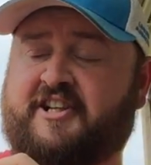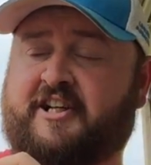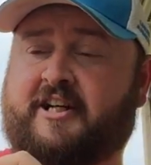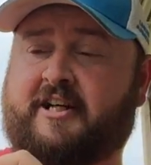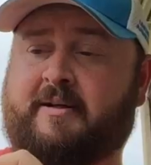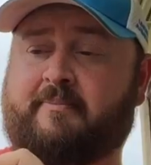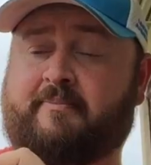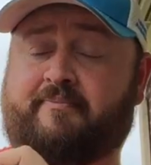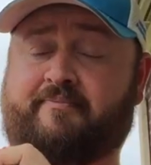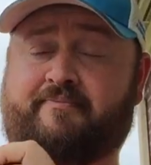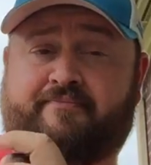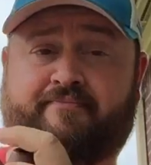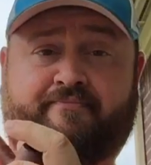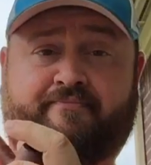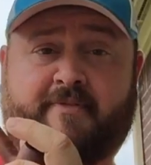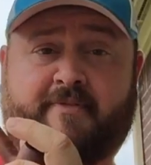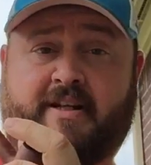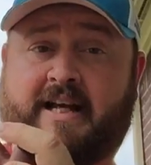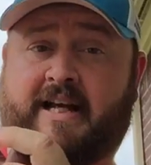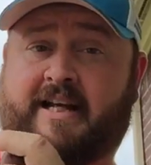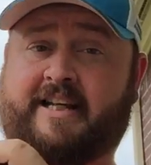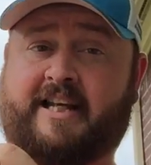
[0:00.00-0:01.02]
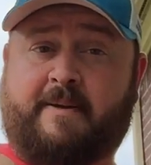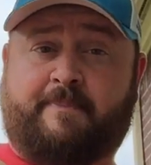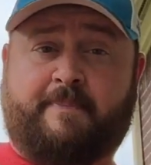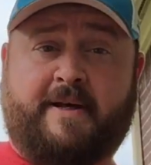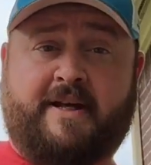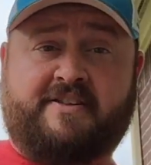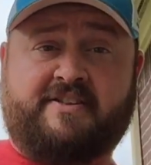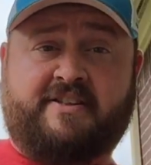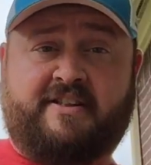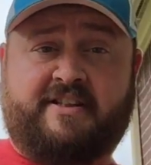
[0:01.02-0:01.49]
Um, I
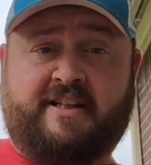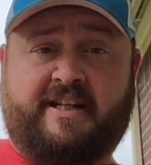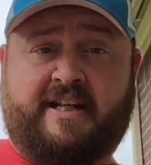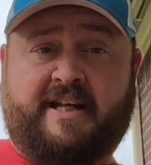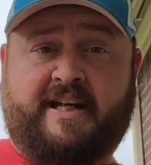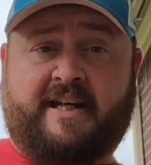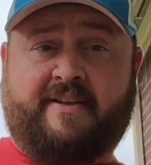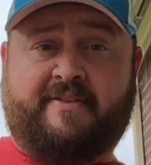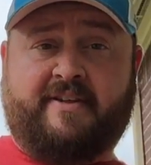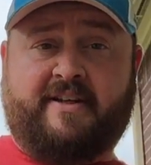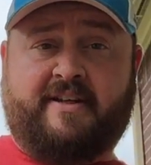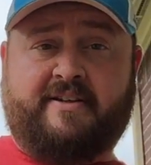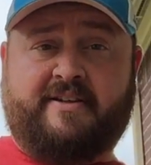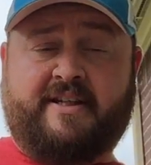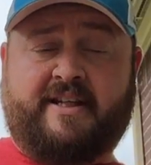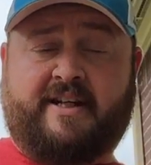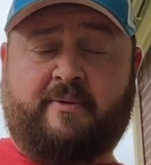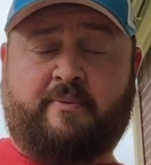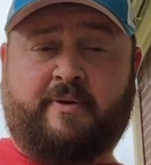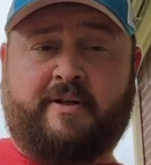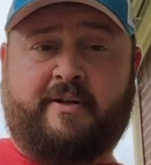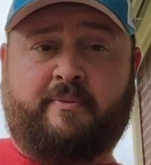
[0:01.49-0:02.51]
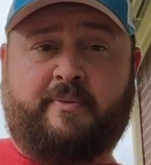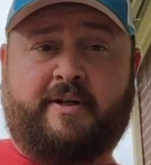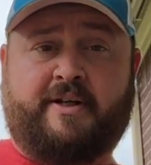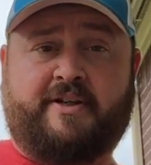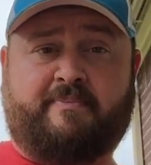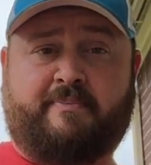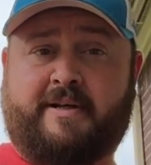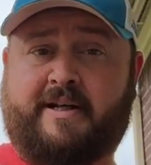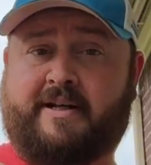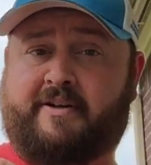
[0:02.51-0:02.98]
kept asking the guy that, that I went
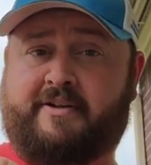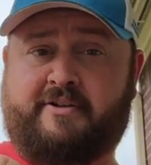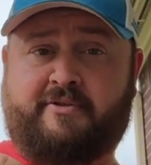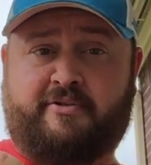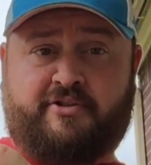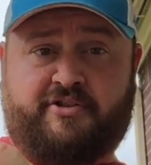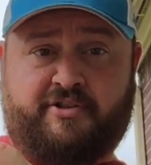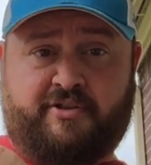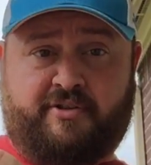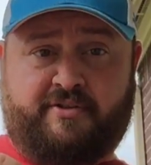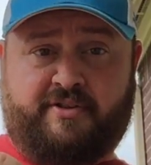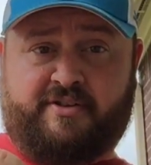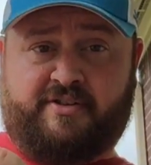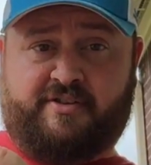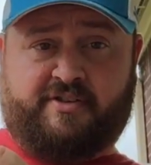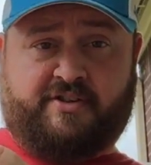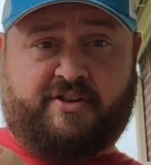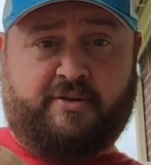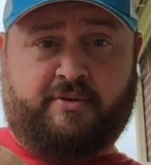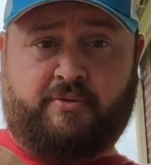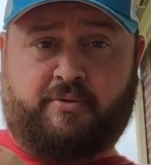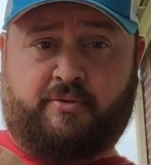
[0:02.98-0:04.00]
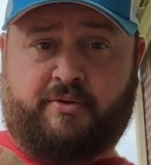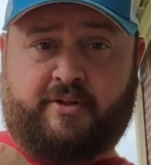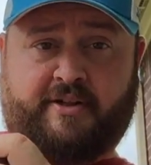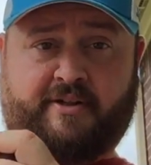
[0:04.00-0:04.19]
with, man, are you sure this is cool?